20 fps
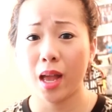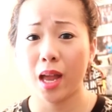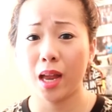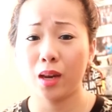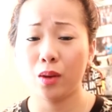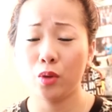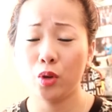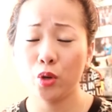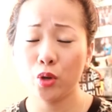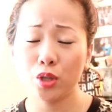
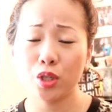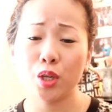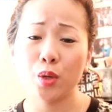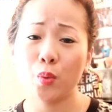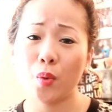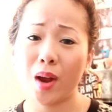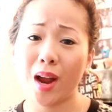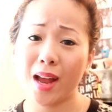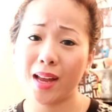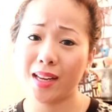And usually
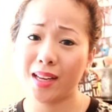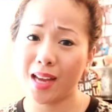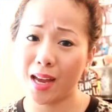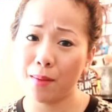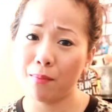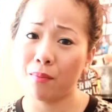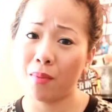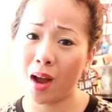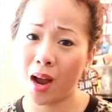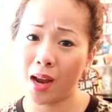where I
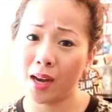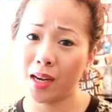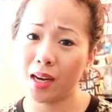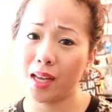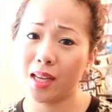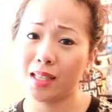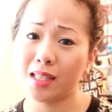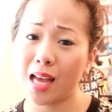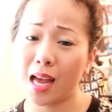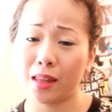get mine
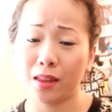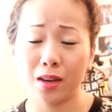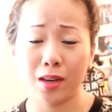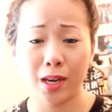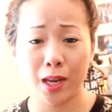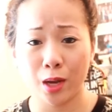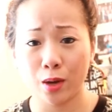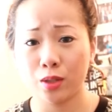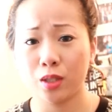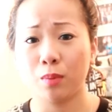is at the
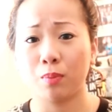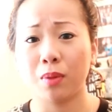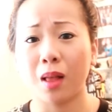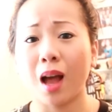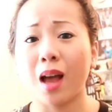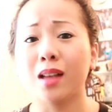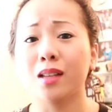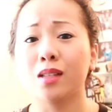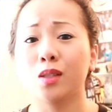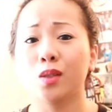nail
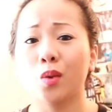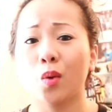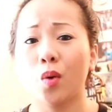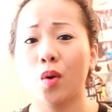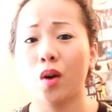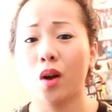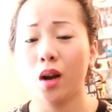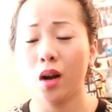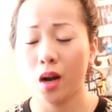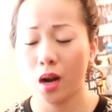supply
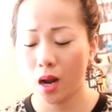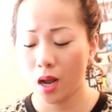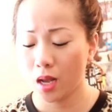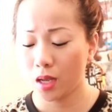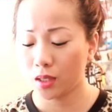store.